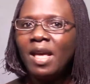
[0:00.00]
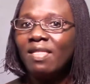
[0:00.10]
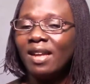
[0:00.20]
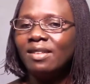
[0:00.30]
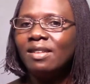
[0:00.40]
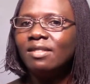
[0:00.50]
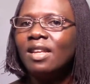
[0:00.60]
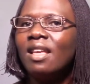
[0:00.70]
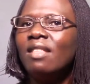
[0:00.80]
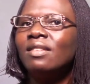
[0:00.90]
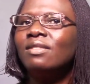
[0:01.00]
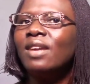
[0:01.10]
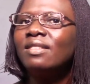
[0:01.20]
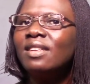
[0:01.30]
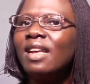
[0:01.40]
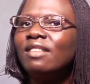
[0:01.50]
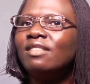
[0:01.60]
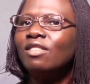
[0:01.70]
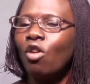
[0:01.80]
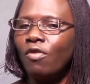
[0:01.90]
that is, the
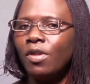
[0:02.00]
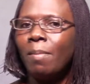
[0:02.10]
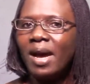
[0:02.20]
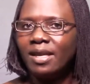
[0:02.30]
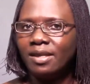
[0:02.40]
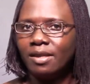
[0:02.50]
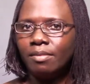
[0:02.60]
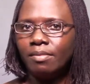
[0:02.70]
residence of the mind.